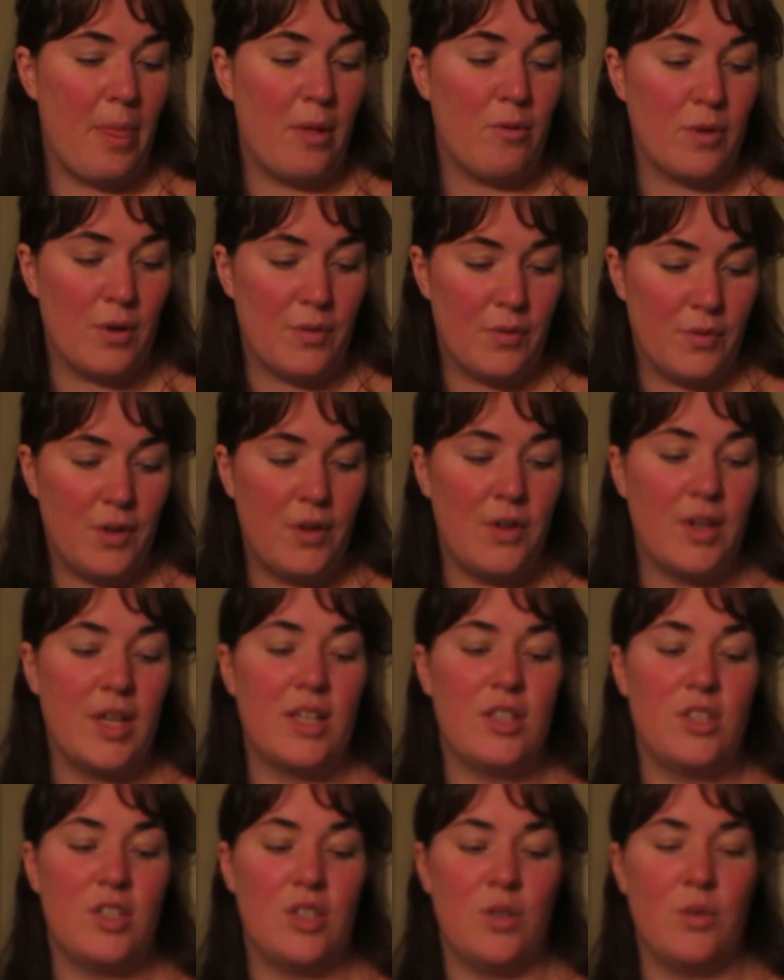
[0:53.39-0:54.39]

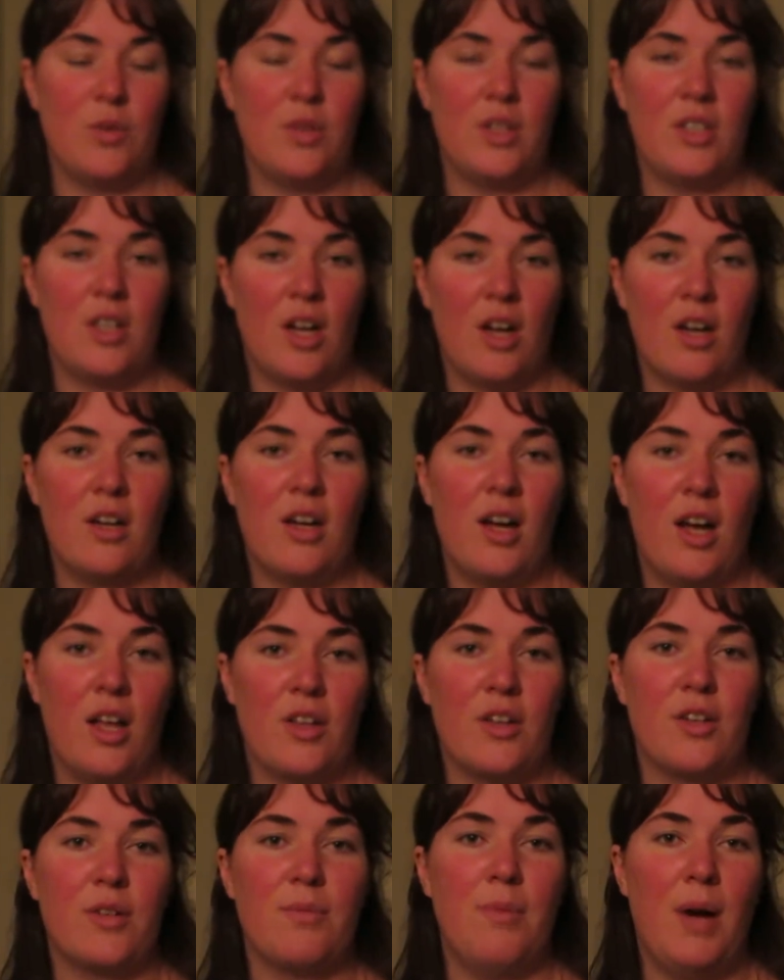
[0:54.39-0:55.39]
referring to the
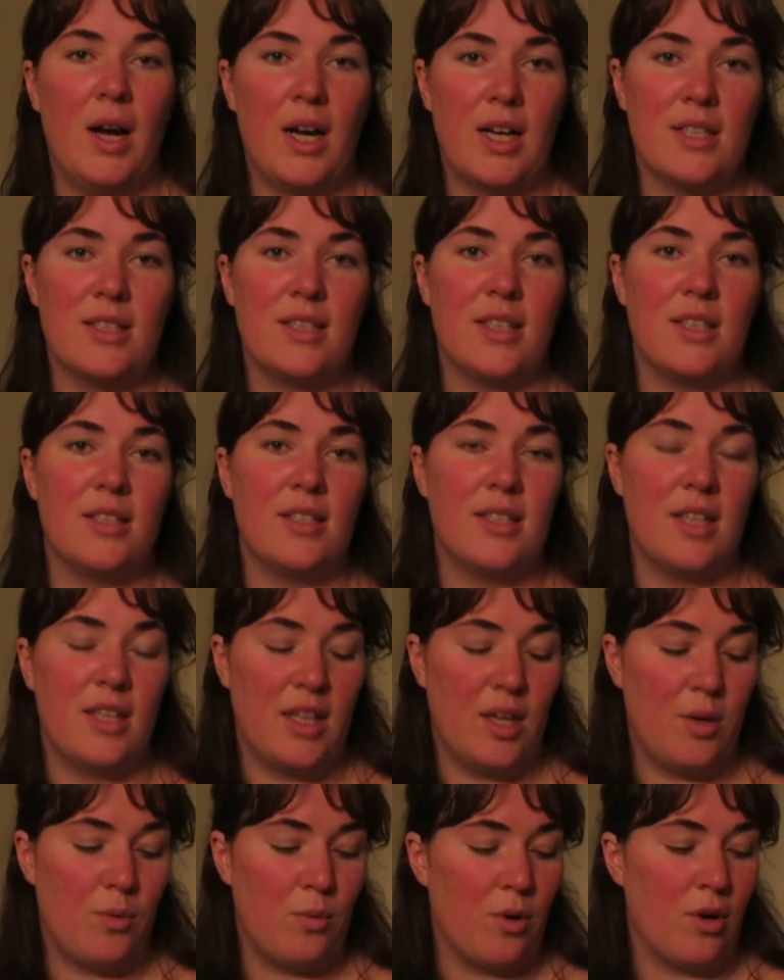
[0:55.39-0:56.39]
dark-colored moccasins that
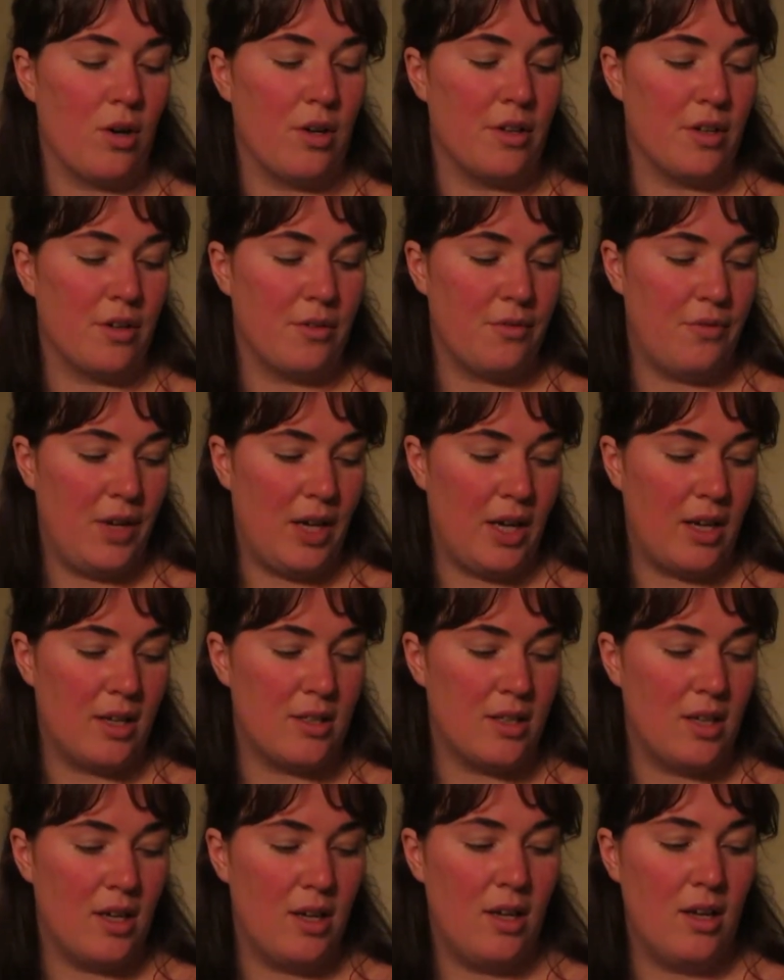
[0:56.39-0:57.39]
they wore on their feet.